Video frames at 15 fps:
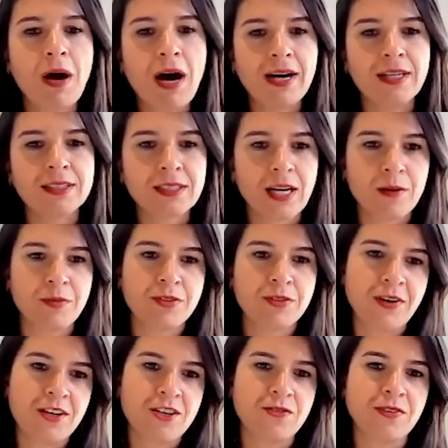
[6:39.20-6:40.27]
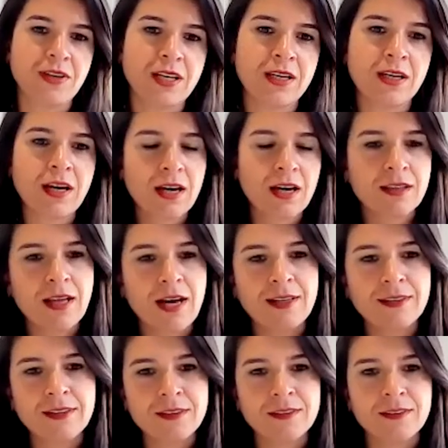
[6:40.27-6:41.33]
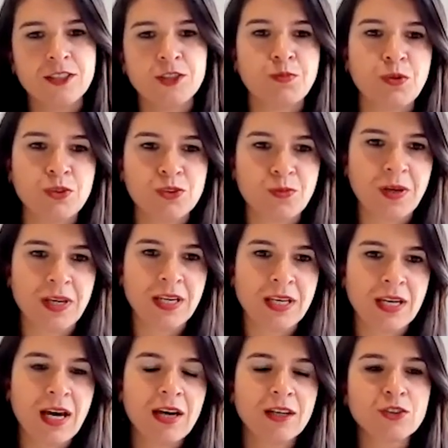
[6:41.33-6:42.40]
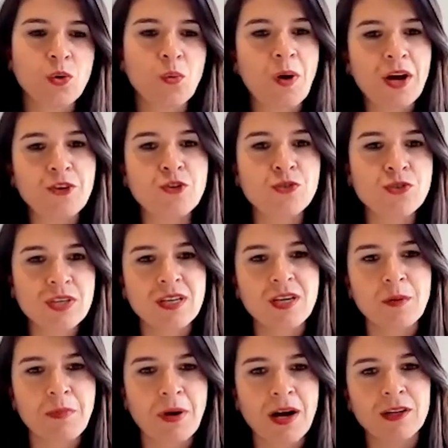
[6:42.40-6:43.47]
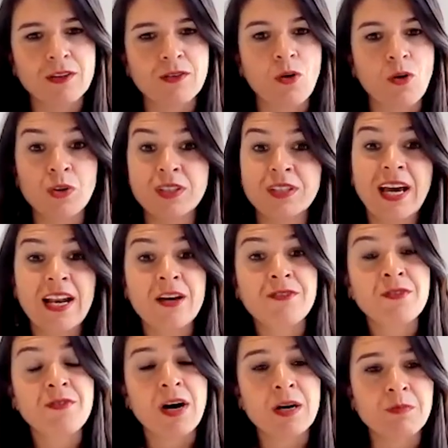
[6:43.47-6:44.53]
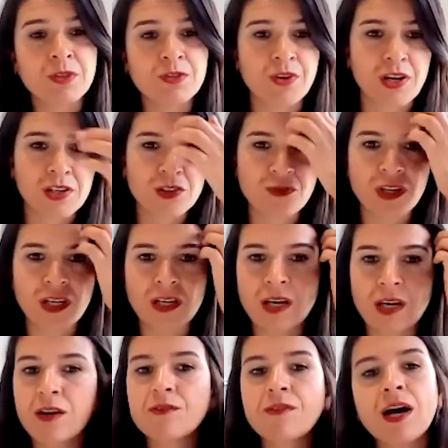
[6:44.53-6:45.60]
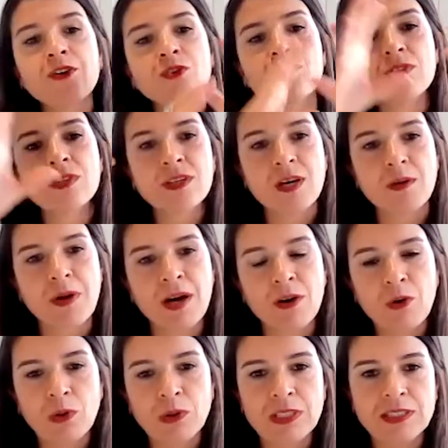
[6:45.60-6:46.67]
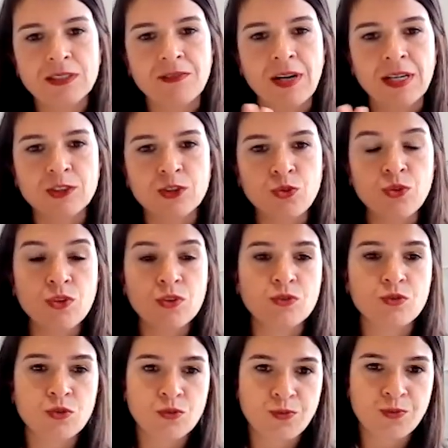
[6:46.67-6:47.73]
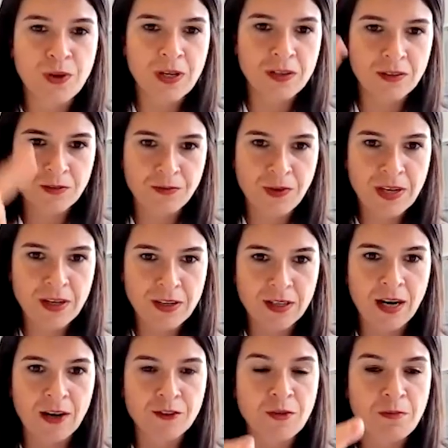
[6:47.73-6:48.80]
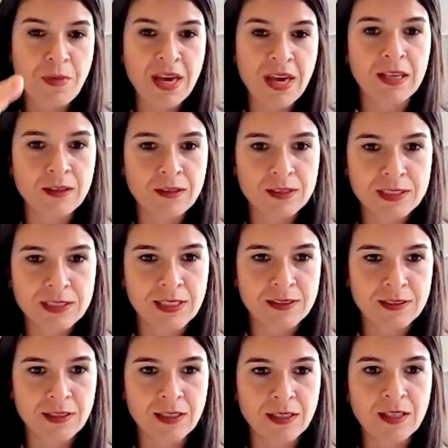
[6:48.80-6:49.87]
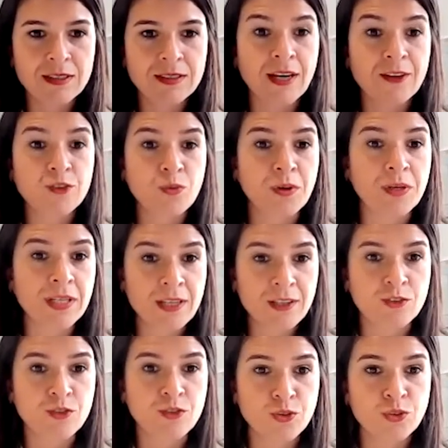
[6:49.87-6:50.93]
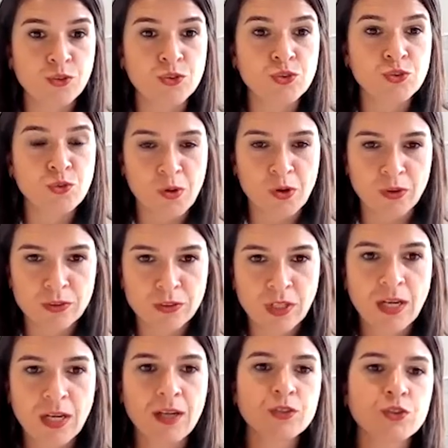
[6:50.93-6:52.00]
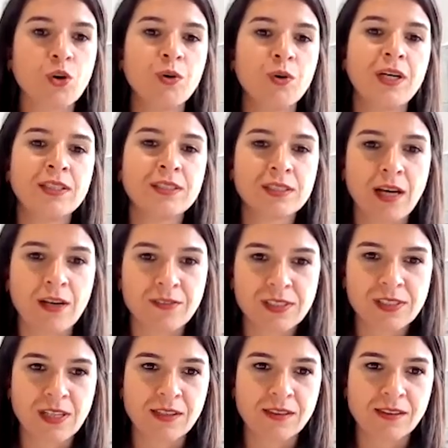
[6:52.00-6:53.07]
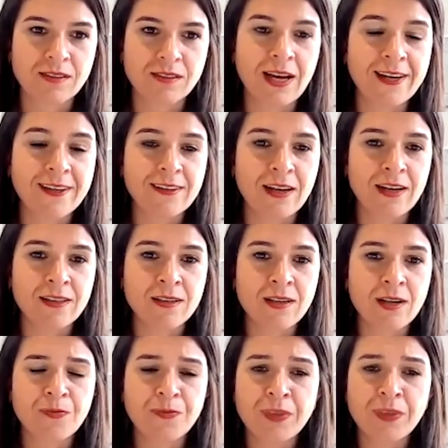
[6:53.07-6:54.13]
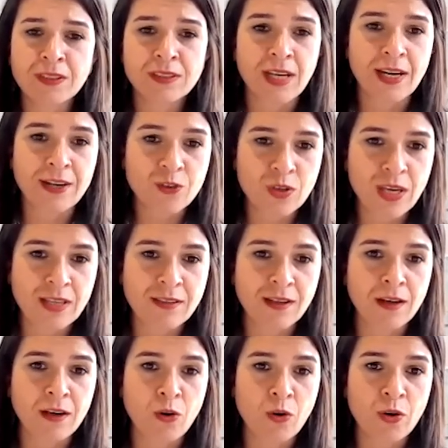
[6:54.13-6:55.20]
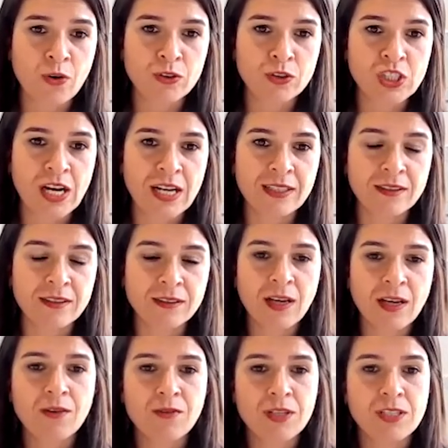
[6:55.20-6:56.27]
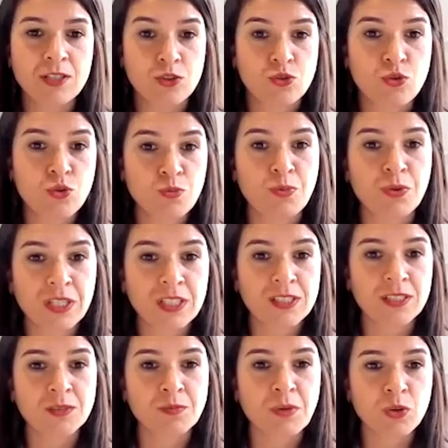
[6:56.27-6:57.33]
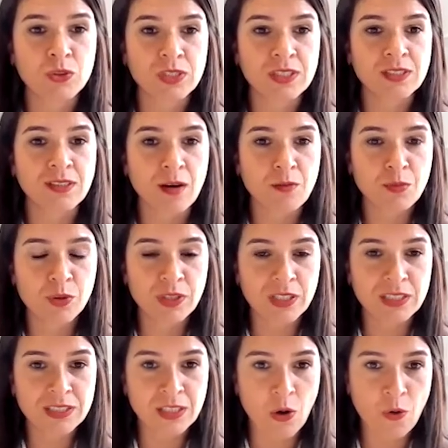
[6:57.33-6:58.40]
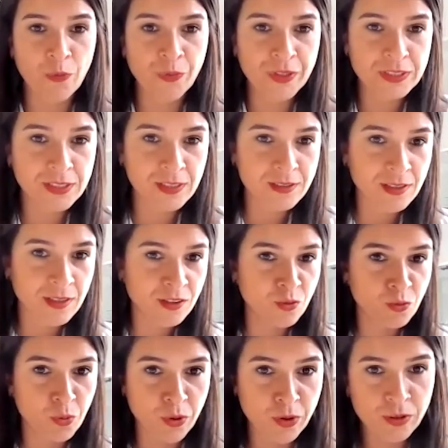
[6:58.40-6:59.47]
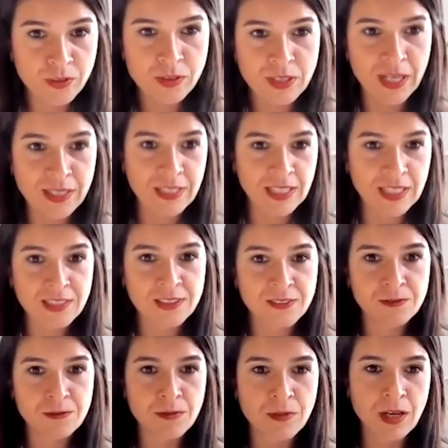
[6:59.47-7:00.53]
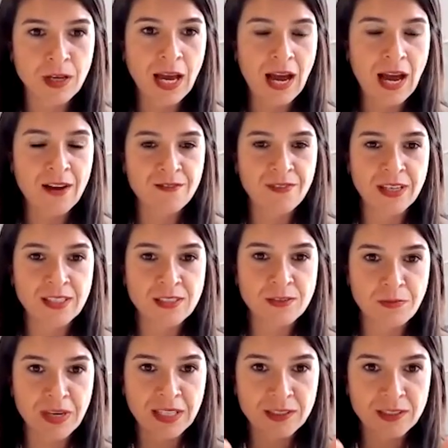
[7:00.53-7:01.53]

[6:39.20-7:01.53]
Paris Arbitration Week, London Disputes Week. So when you think about, or Tel Aviv Arbitration Week, when you think about all these events, you need to figure, figure out the main city that you want to introduce to world. So it starts started like that. We decided to get a logo, Janet, which is two bridges because Istanbul is the only city in the world that East and West